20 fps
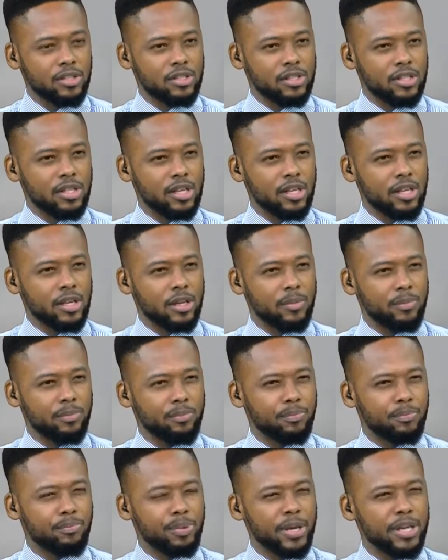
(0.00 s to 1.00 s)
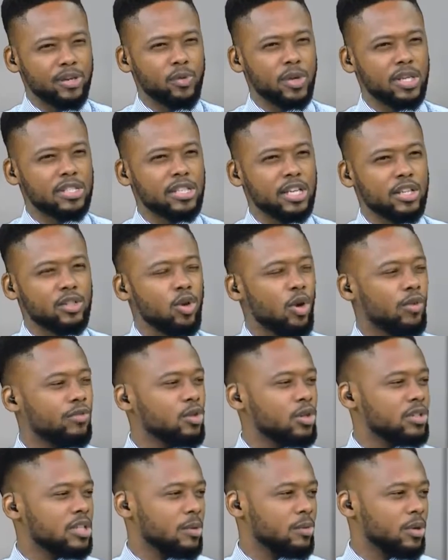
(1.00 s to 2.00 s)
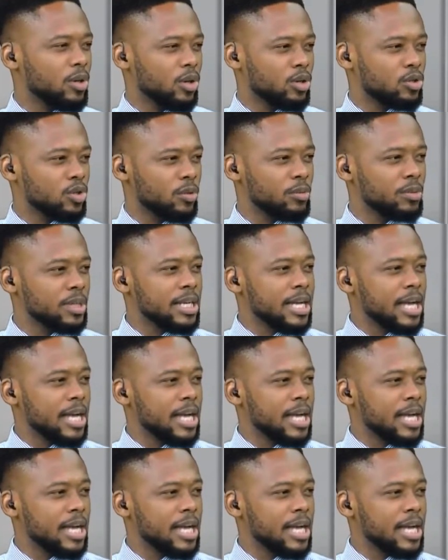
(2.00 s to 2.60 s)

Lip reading: the Benue State Governor, Samuel Otom.